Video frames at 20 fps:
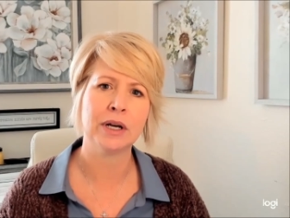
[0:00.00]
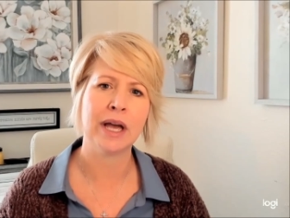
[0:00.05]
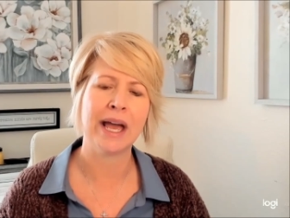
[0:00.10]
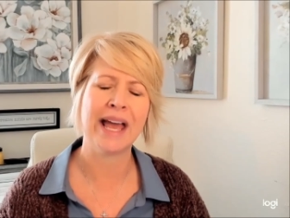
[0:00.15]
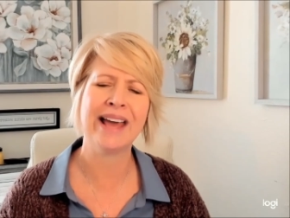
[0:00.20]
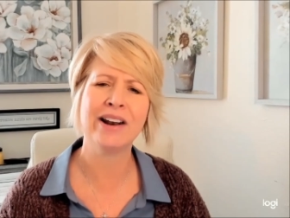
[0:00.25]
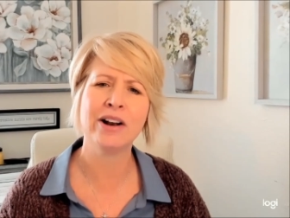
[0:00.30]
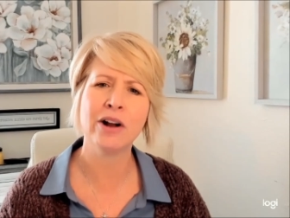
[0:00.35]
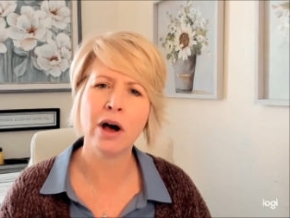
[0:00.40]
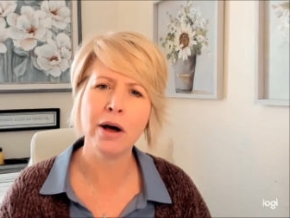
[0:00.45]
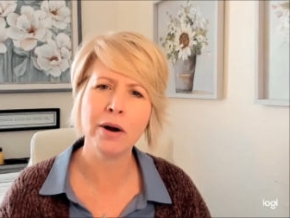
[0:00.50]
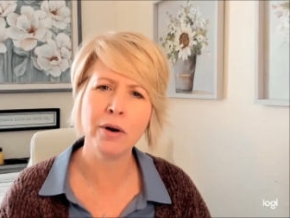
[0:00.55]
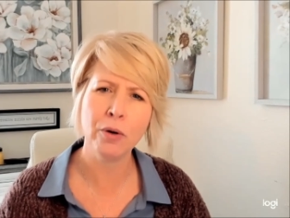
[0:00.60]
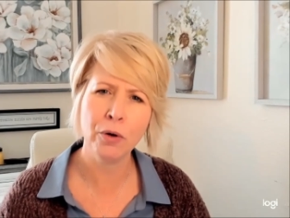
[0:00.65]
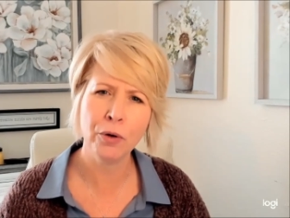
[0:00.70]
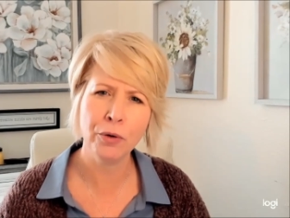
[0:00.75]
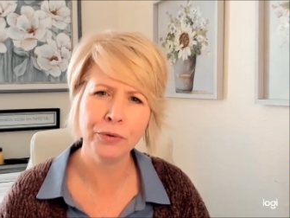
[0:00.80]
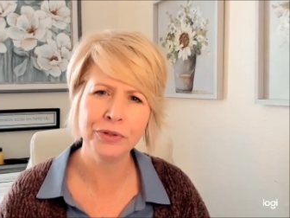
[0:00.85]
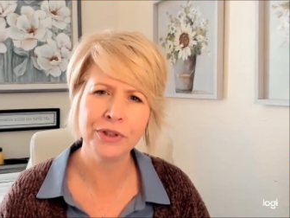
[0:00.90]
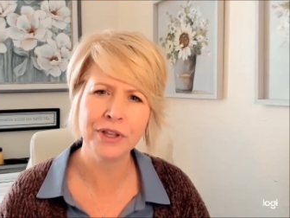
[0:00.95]
and not
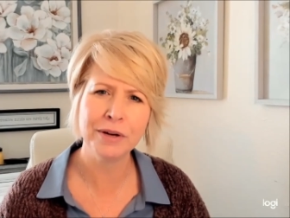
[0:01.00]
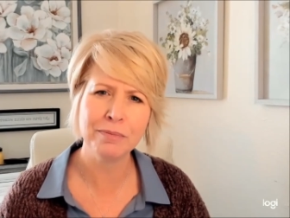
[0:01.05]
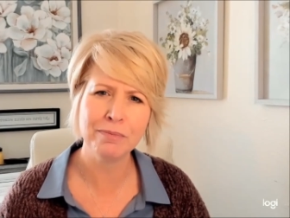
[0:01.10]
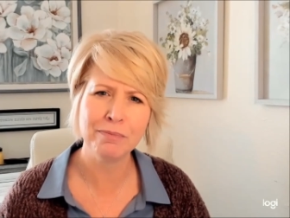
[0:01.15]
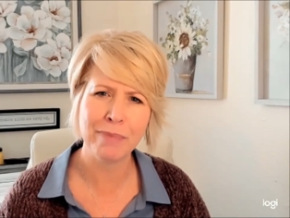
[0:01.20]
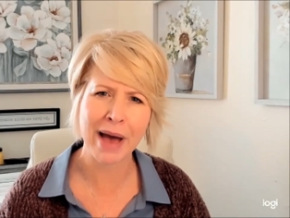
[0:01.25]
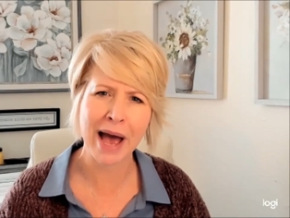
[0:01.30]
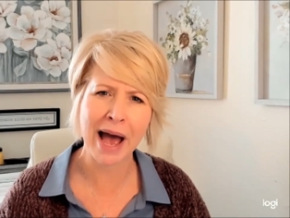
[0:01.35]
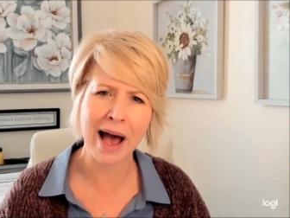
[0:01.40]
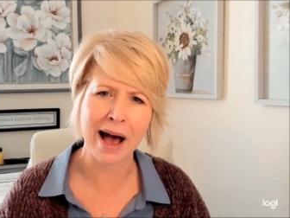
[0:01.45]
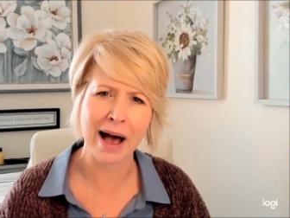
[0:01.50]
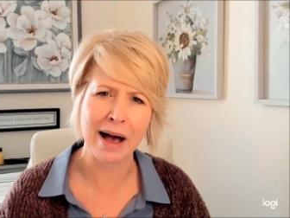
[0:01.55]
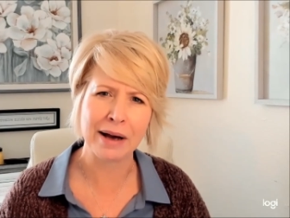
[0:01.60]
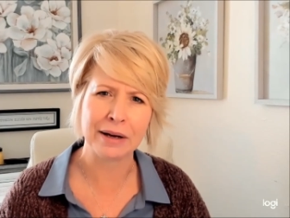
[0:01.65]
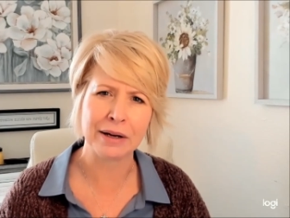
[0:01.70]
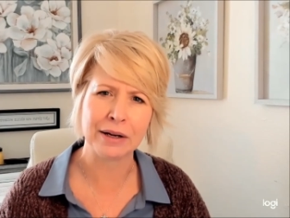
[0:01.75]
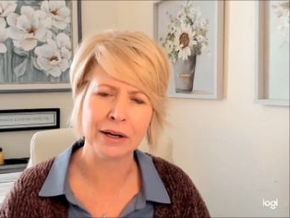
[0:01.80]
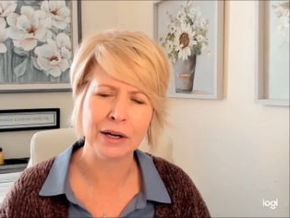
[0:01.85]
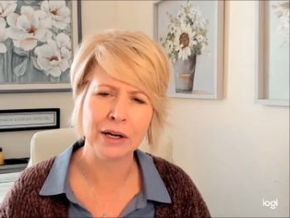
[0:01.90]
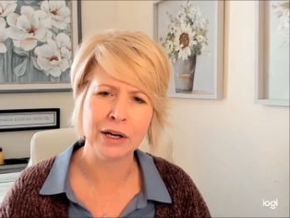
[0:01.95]
hold them back
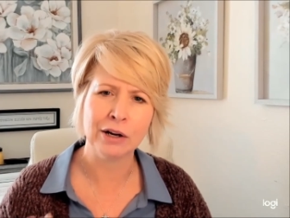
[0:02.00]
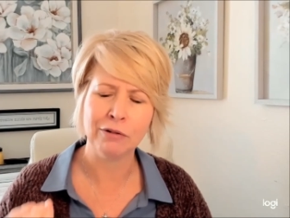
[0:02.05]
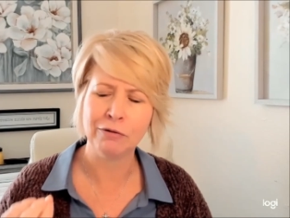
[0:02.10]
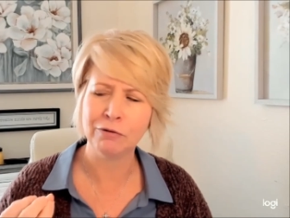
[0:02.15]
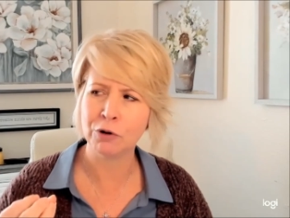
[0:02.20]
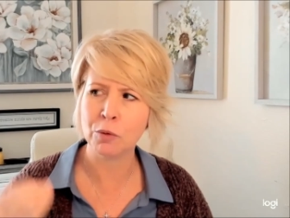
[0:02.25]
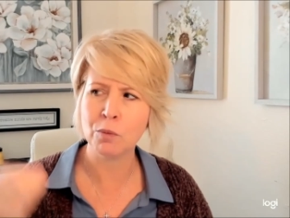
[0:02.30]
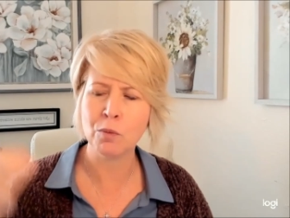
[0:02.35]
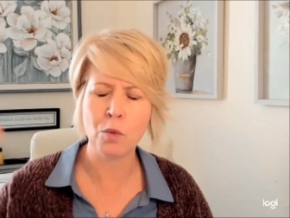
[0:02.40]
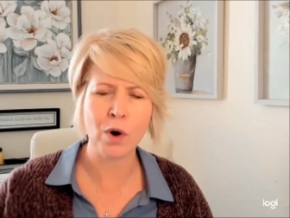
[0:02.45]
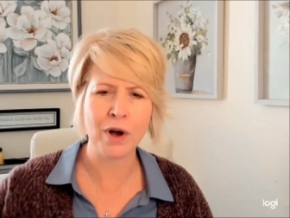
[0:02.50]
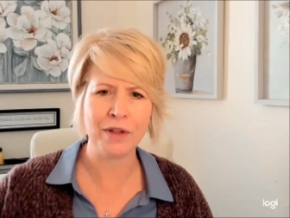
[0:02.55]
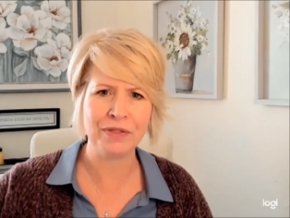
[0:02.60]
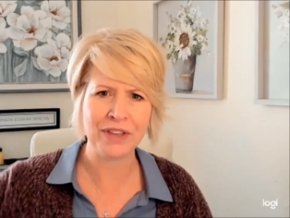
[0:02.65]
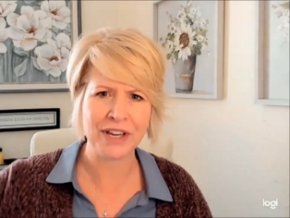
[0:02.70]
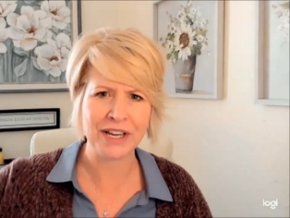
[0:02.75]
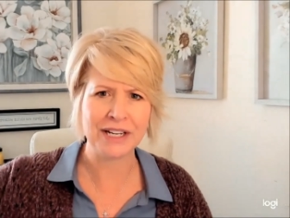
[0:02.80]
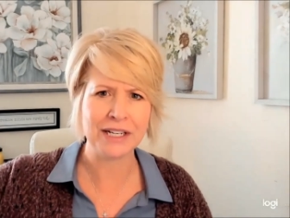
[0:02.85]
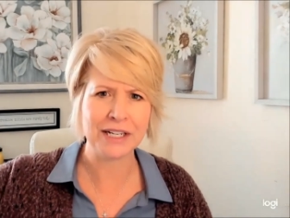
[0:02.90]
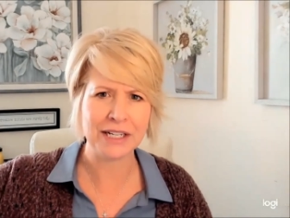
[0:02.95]
from what
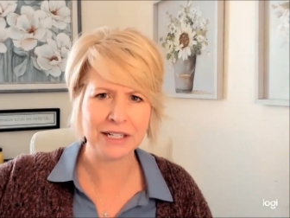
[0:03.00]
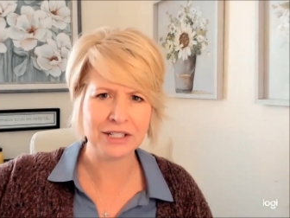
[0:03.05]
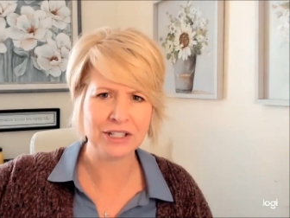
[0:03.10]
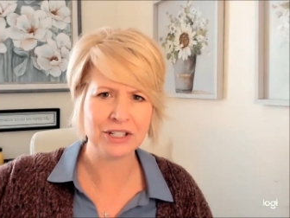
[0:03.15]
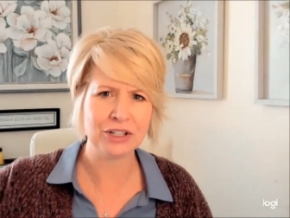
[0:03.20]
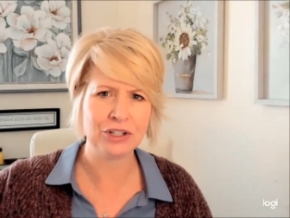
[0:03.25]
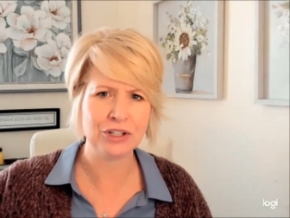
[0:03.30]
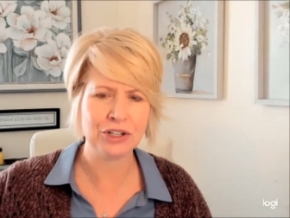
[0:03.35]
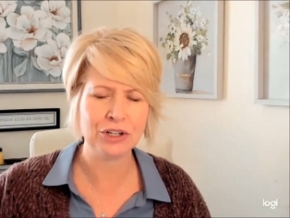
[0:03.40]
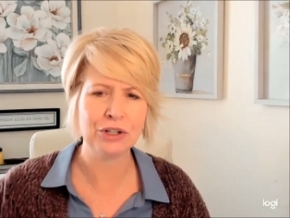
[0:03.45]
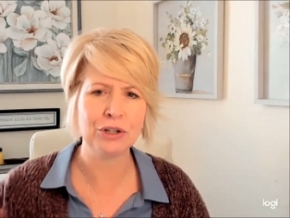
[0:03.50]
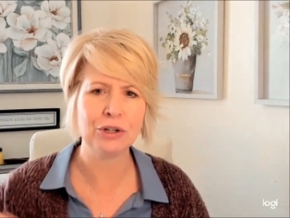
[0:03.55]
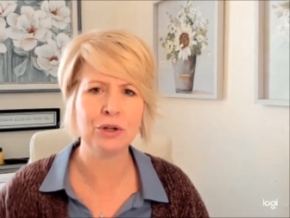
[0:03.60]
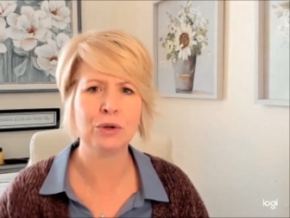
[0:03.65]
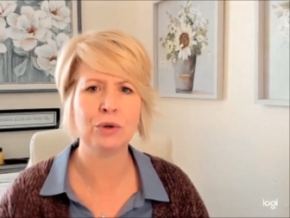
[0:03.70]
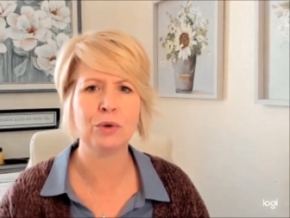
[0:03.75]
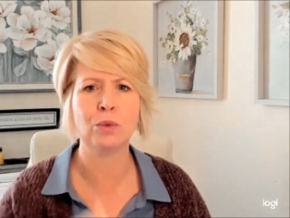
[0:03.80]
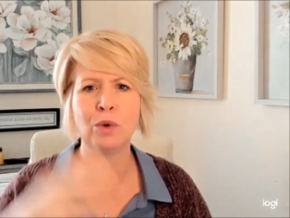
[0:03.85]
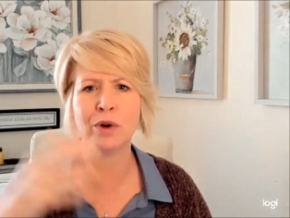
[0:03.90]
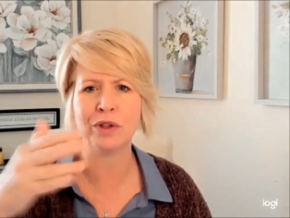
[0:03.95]
they need to
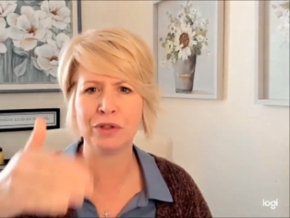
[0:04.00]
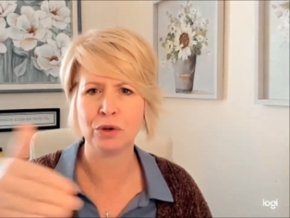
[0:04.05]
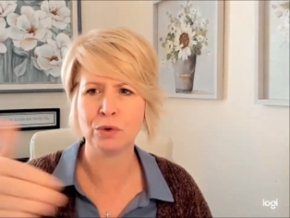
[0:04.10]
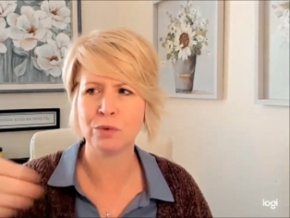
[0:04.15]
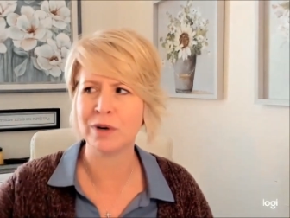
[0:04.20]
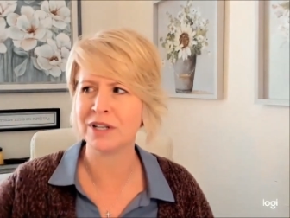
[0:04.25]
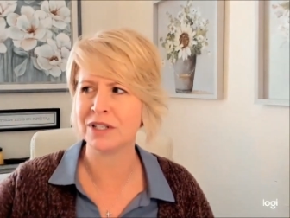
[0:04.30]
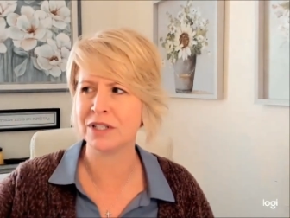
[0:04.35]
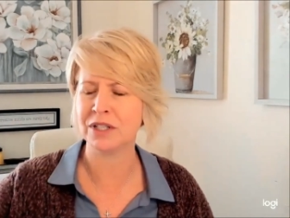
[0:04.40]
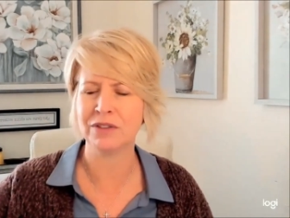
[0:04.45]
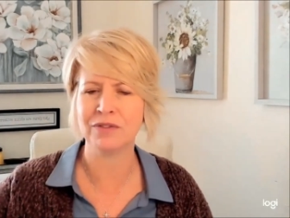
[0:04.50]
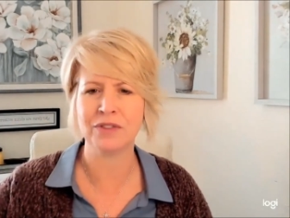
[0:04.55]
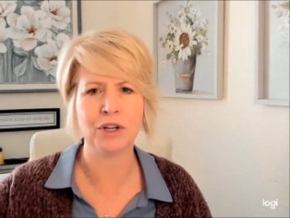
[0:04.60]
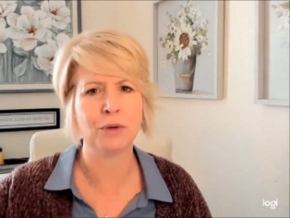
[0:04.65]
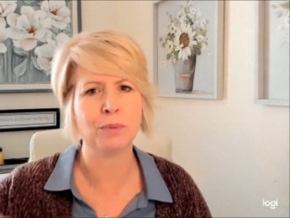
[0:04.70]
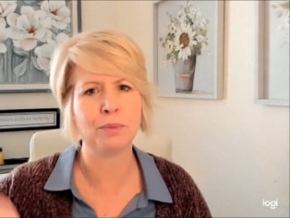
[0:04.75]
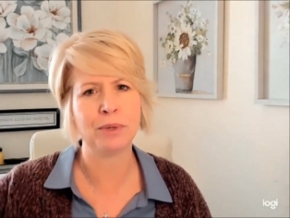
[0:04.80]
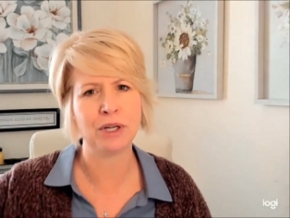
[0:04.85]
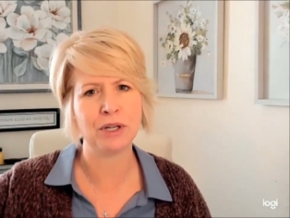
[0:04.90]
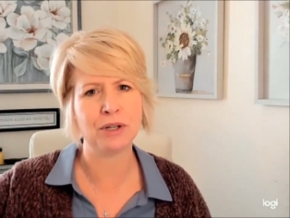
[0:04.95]
do with the rest of their
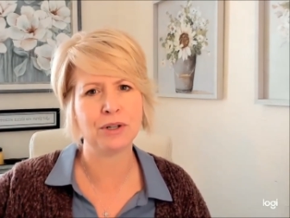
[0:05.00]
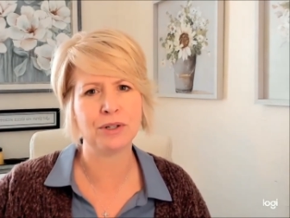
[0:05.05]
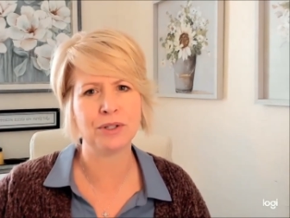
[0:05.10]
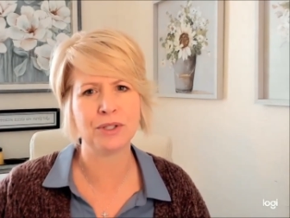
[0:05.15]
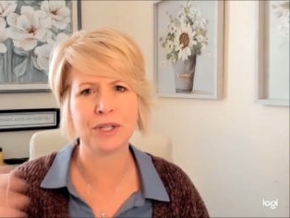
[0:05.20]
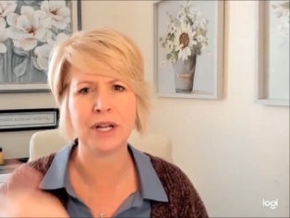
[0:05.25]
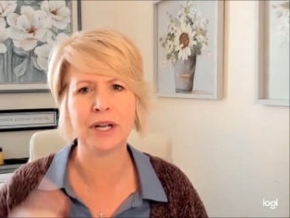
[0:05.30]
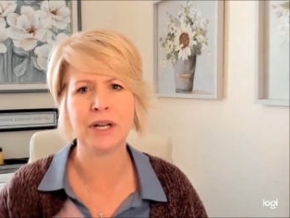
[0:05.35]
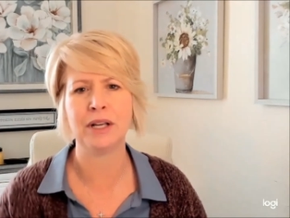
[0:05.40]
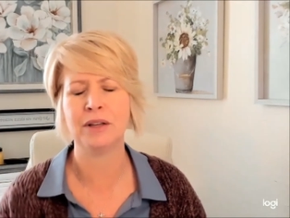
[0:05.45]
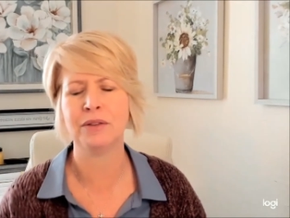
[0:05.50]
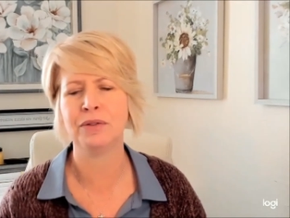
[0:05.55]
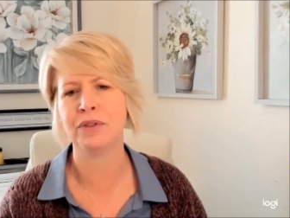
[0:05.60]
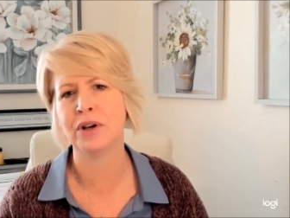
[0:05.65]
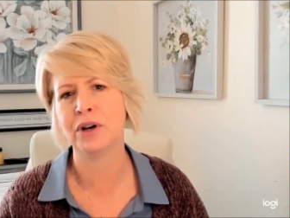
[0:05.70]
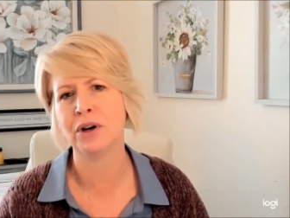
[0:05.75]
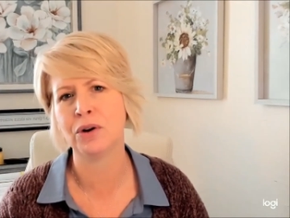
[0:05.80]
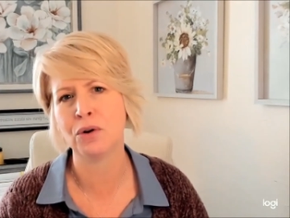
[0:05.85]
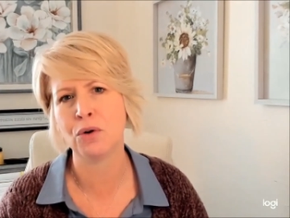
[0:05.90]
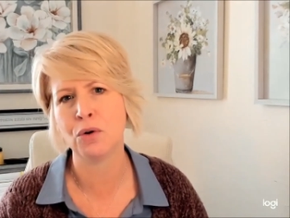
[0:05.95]
peers and in
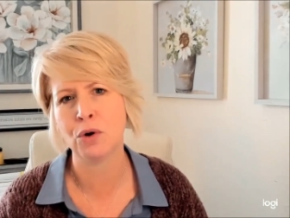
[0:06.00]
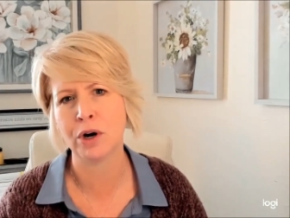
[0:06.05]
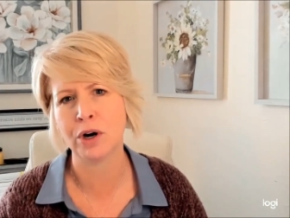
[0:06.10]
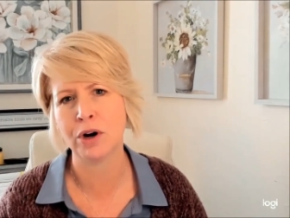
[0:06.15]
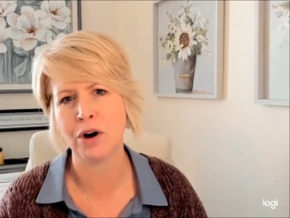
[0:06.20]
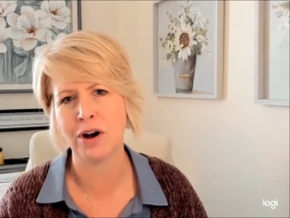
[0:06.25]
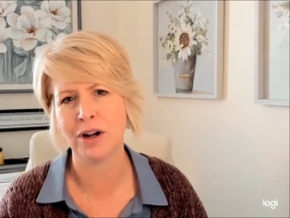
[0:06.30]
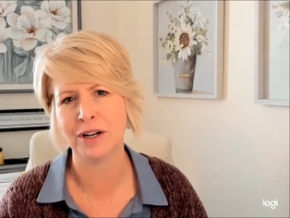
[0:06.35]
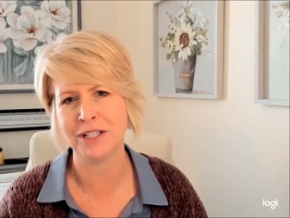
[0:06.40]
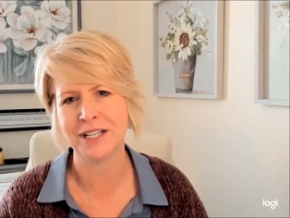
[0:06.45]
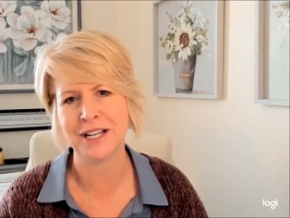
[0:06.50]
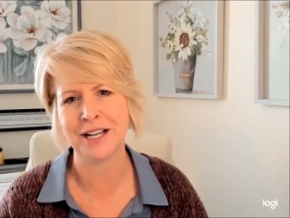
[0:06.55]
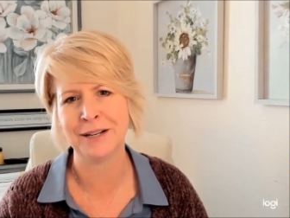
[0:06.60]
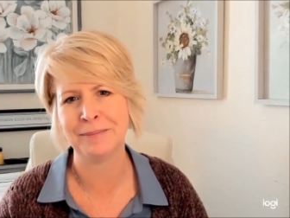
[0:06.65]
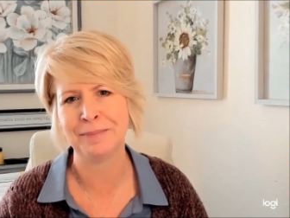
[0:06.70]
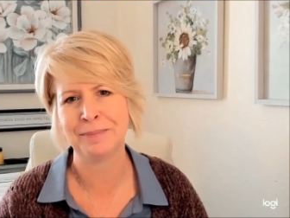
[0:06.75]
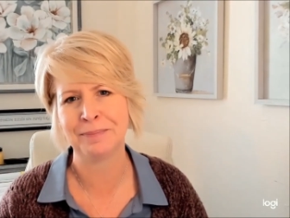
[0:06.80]
their core content.